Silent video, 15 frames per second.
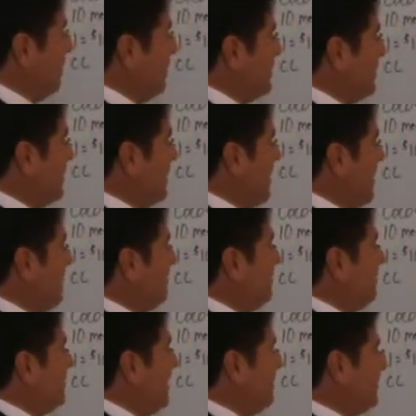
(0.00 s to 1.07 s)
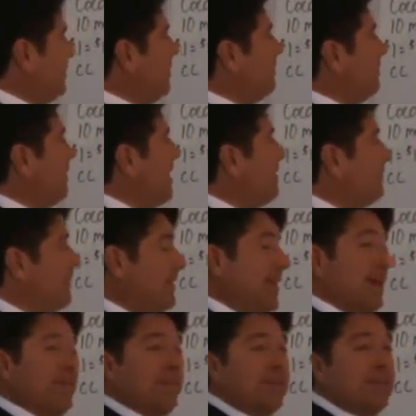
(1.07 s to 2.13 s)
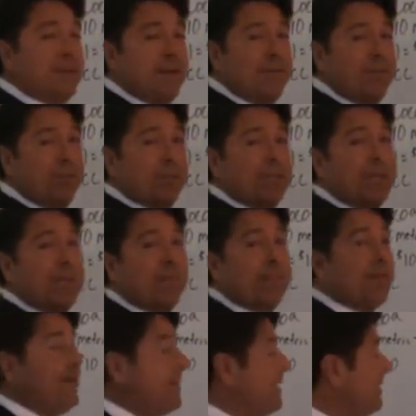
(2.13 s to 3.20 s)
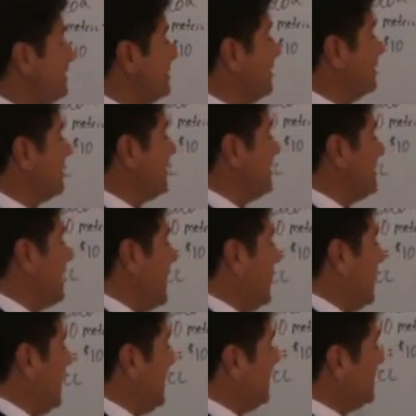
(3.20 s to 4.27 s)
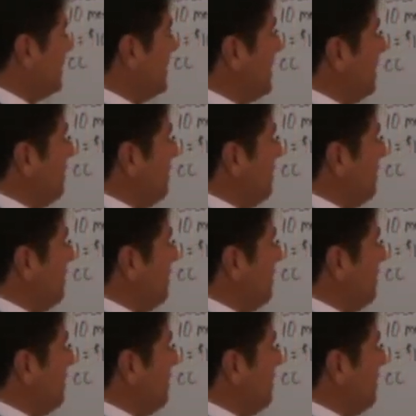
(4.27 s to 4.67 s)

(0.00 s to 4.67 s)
what you're going to have left over after that, because that $1,430 goes onto the sidelines,